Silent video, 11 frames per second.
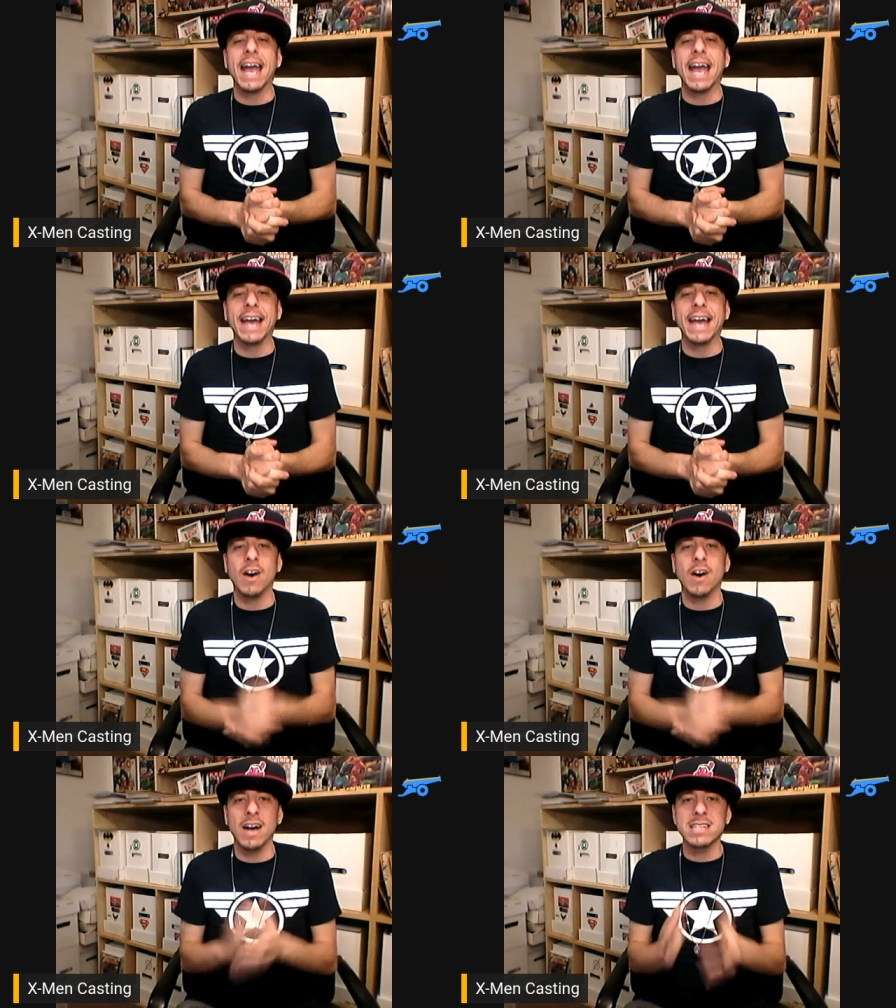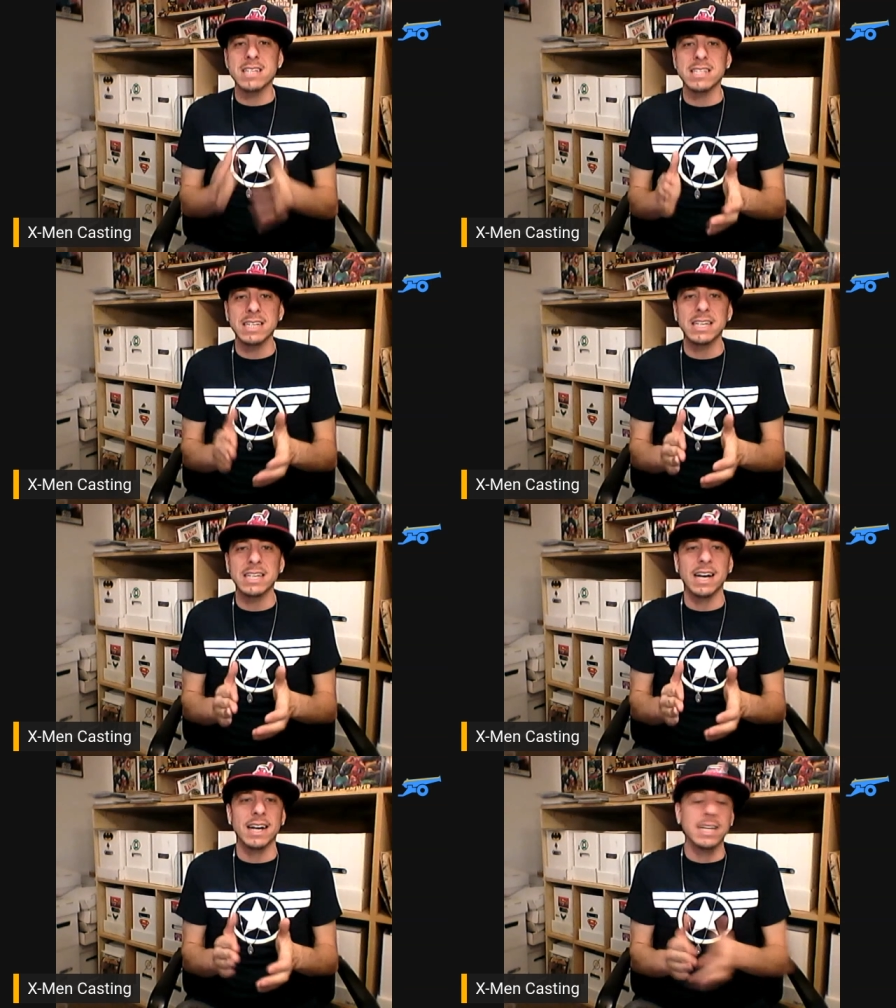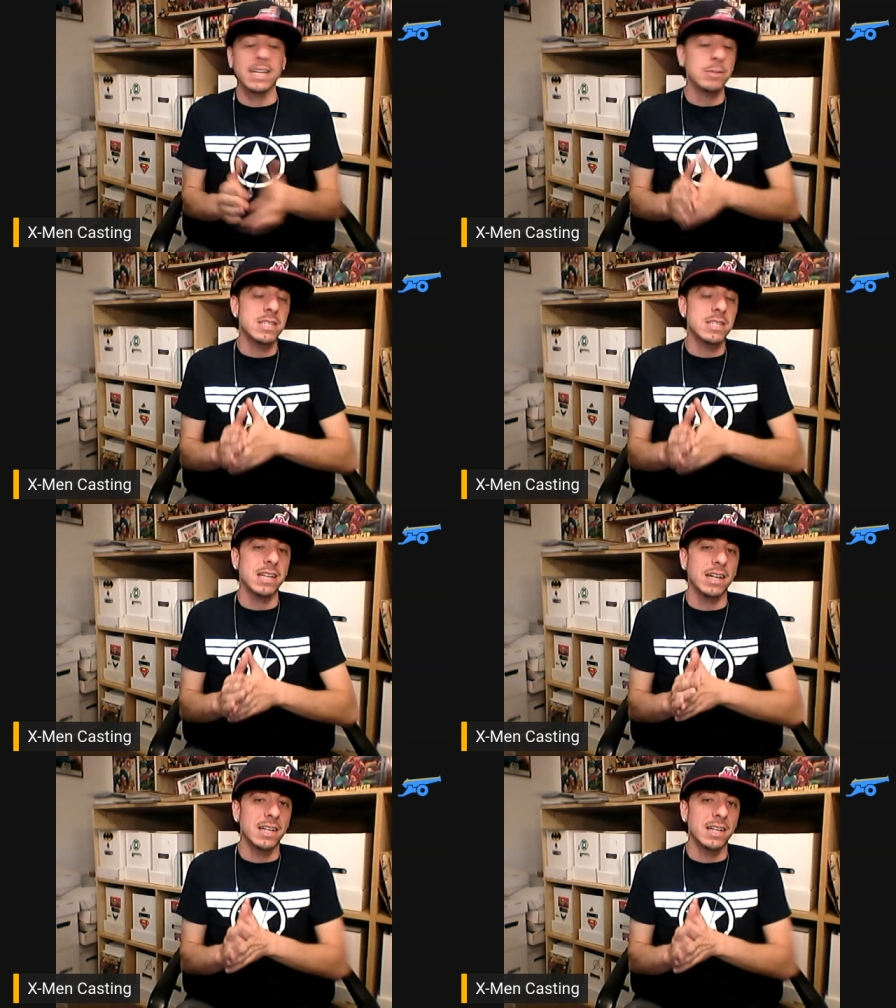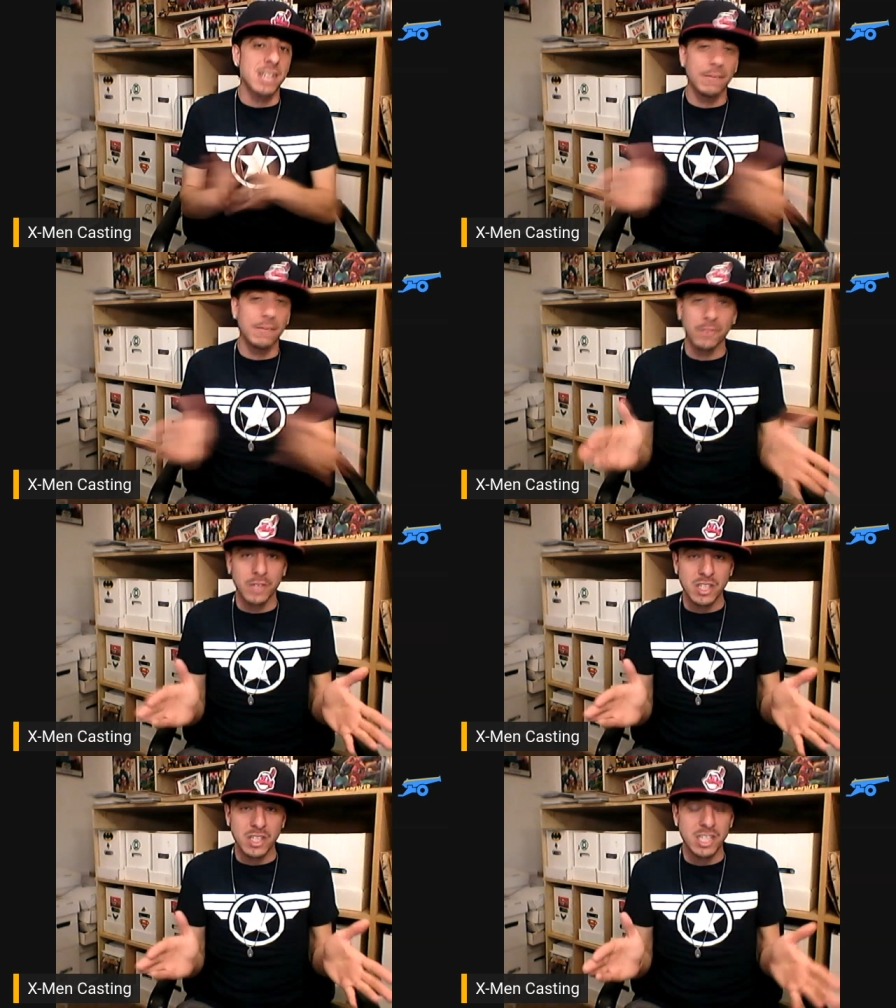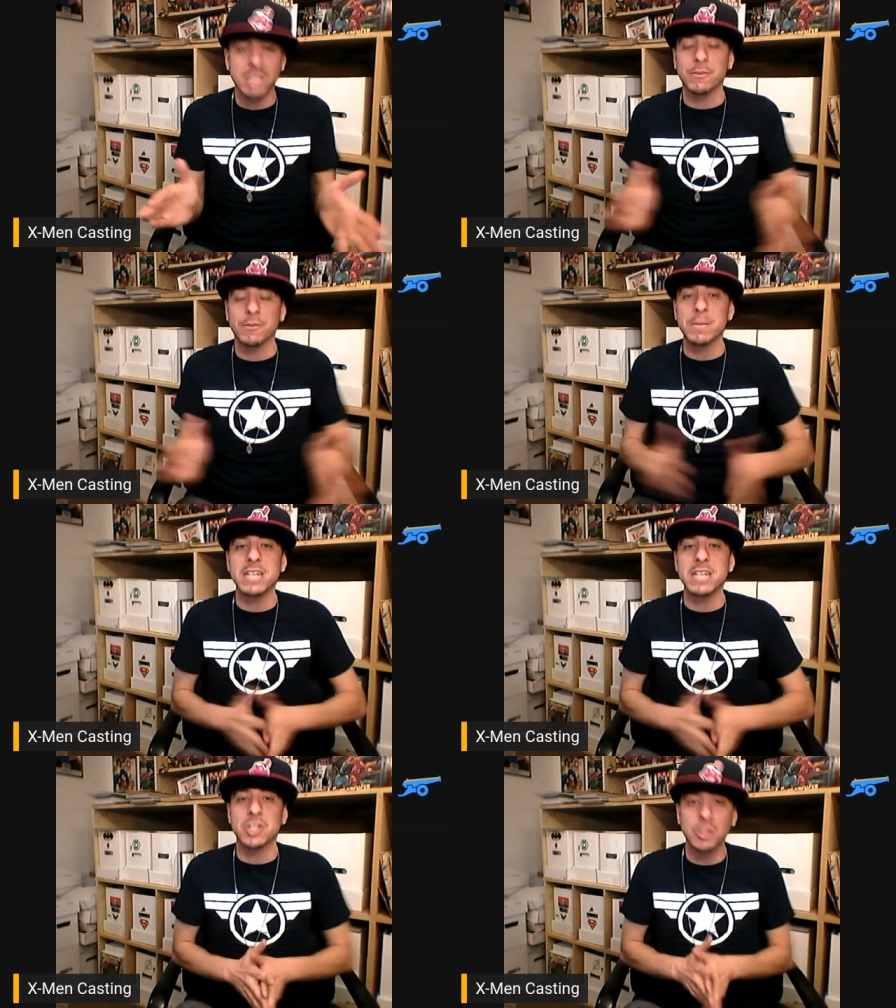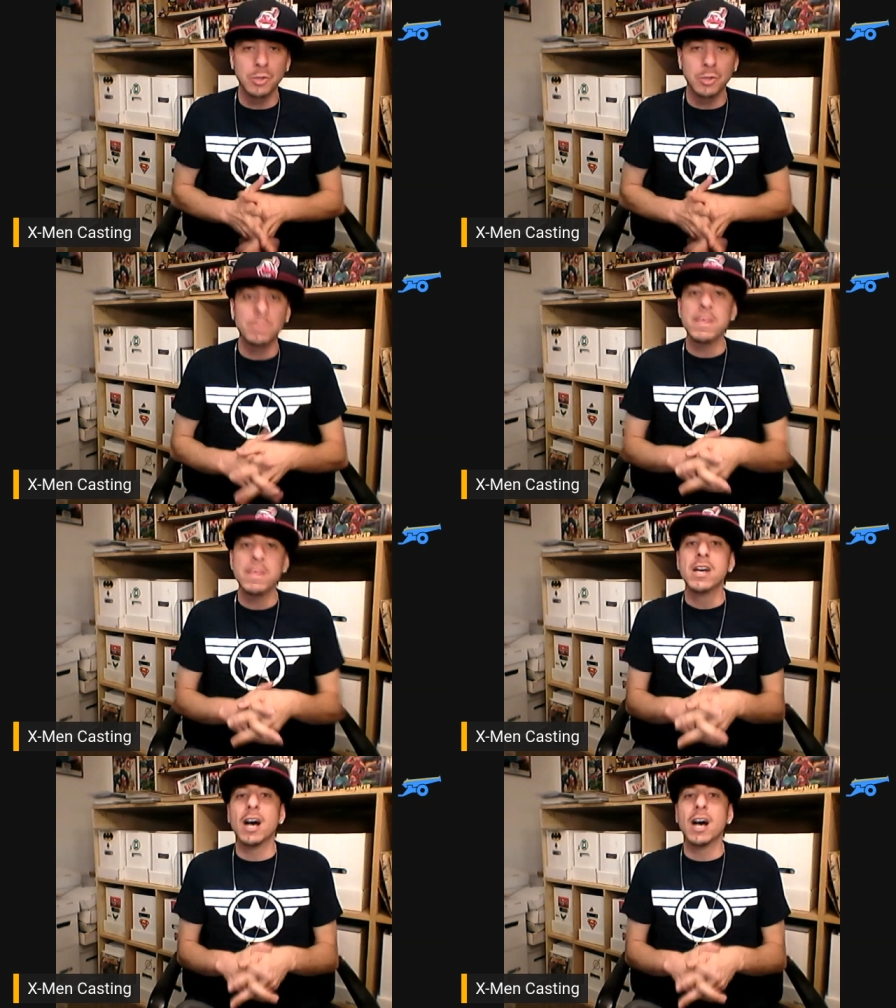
and honestly, uh, it was a, a, tough decision for me too,